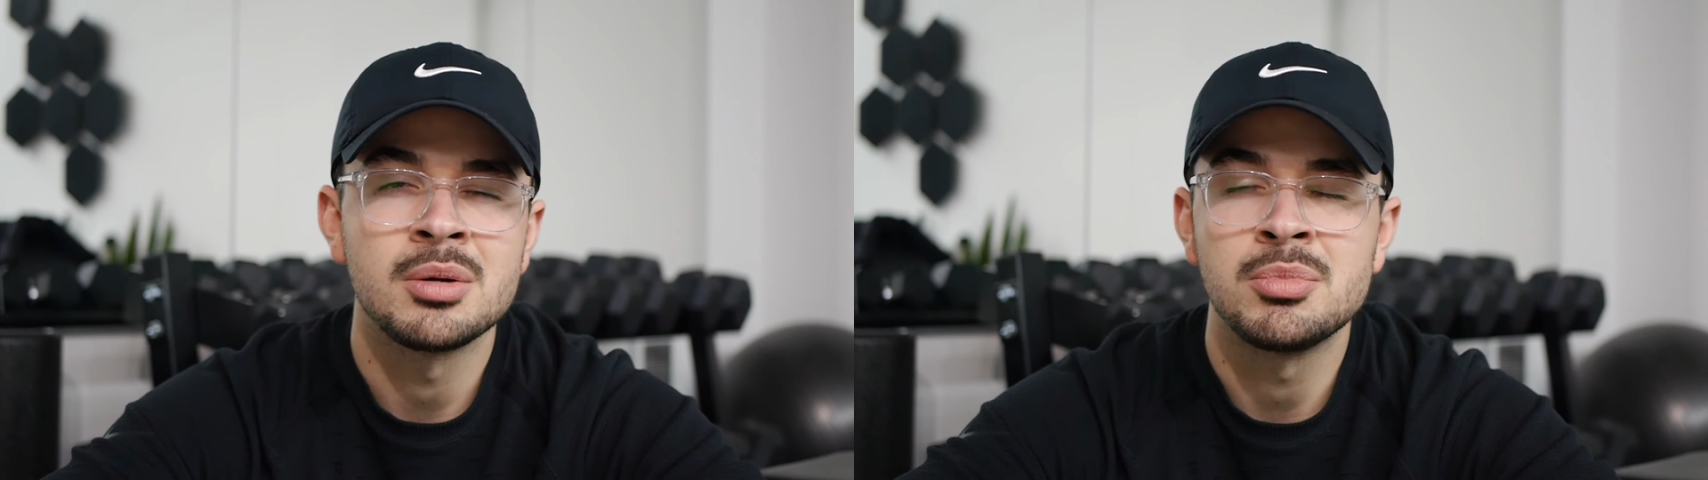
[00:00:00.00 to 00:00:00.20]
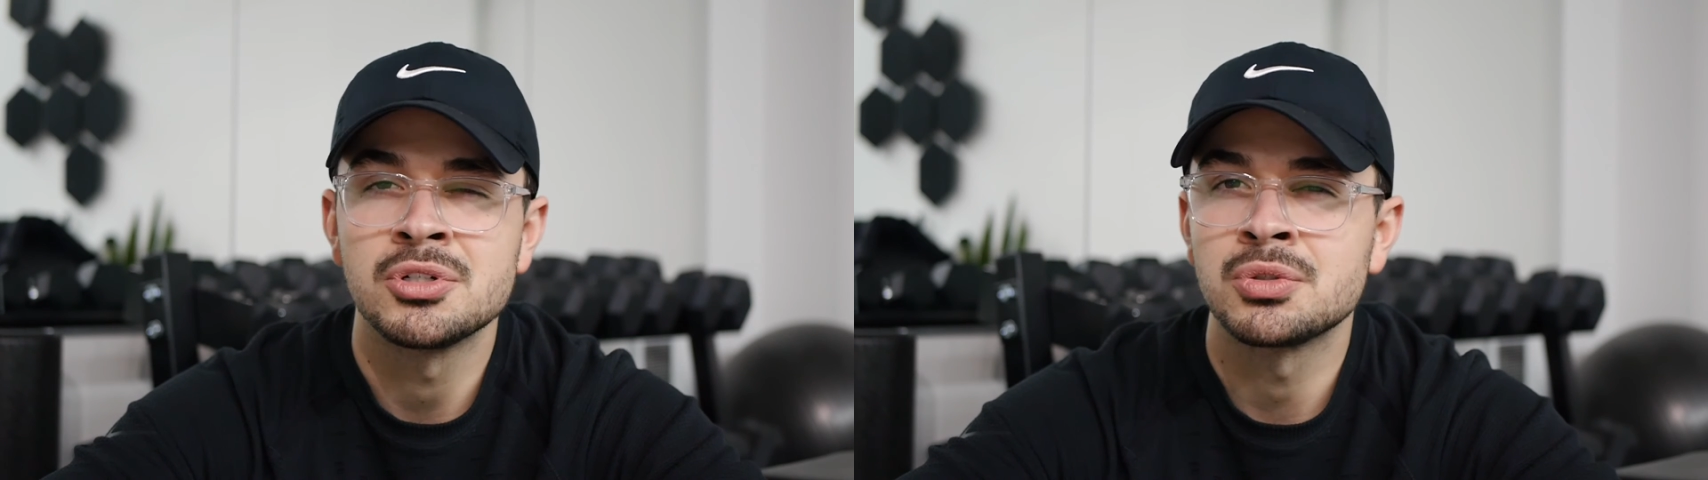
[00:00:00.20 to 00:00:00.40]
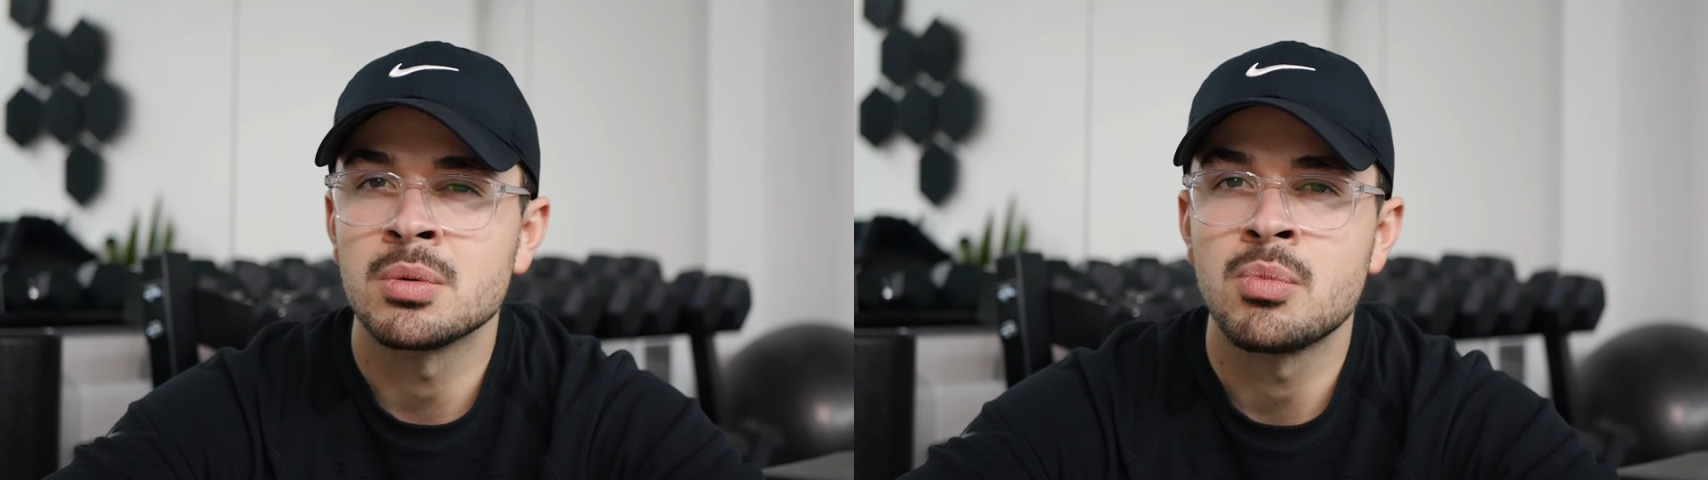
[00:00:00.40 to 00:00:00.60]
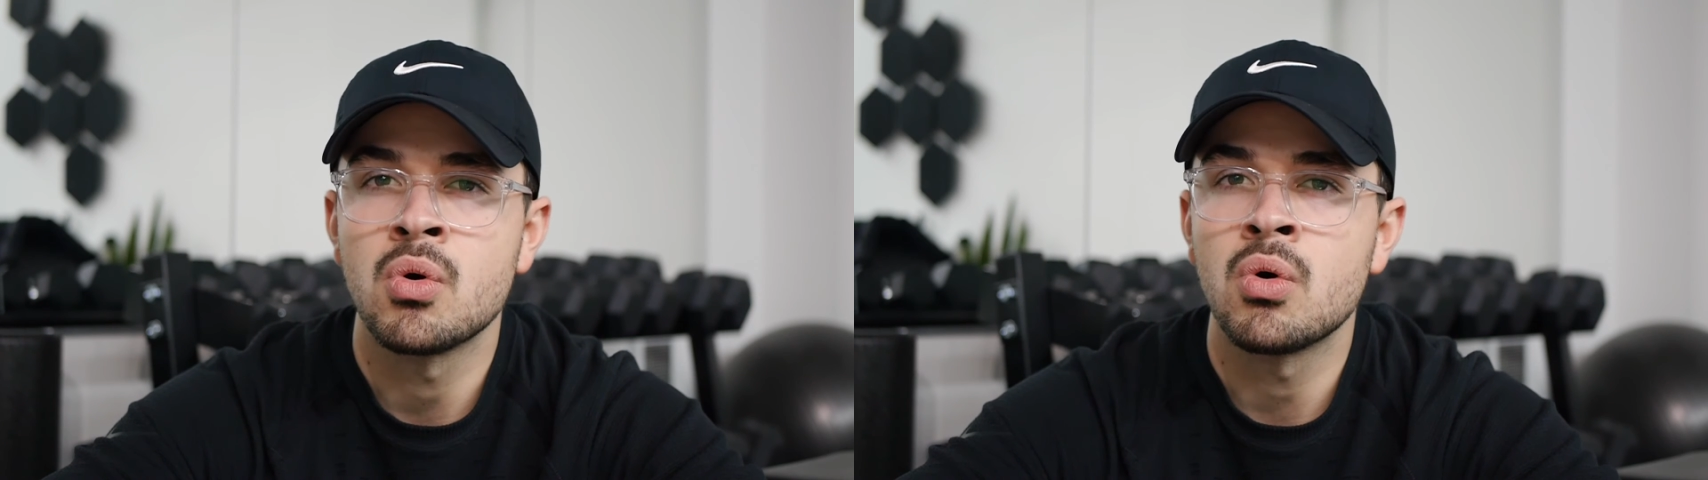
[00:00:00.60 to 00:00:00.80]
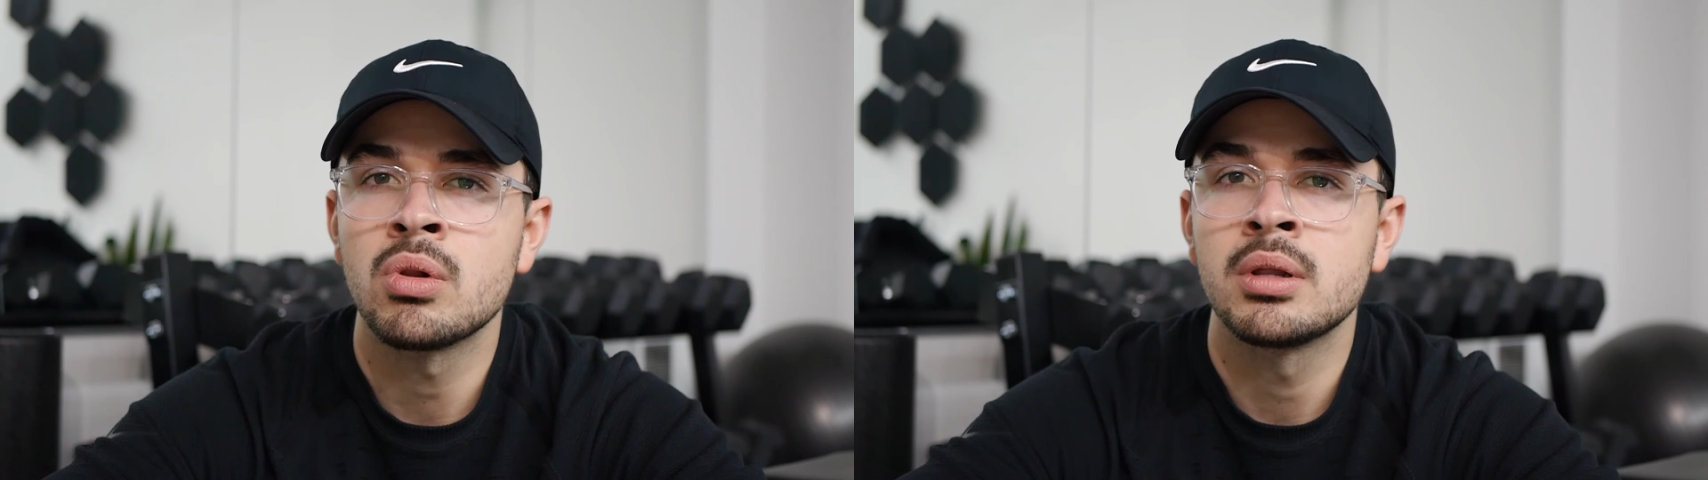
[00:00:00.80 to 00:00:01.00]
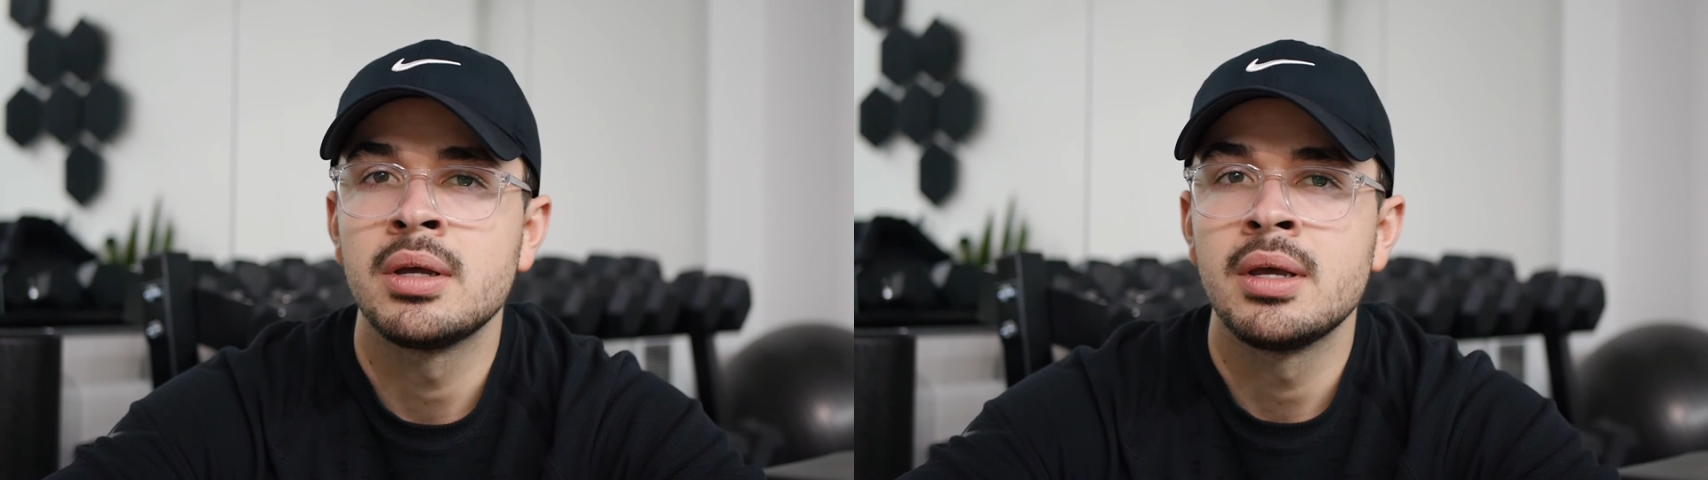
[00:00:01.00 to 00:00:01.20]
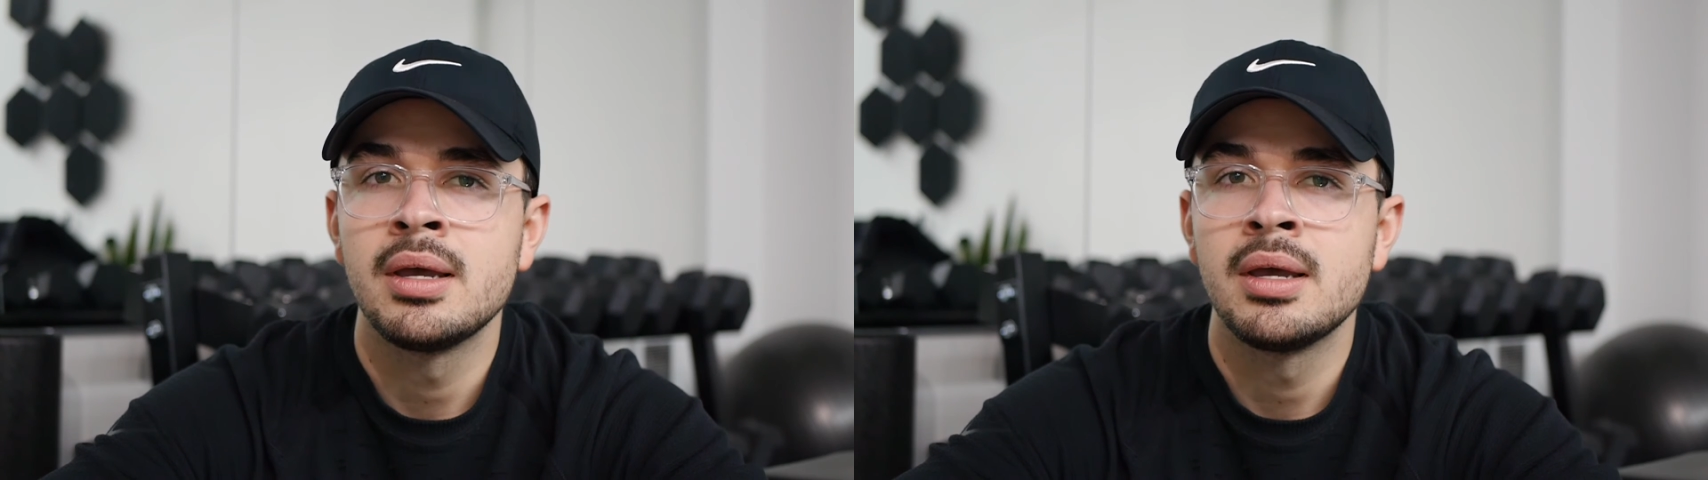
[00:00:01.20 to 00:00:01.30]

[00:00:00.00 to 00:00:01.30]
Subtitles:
a push or a pull,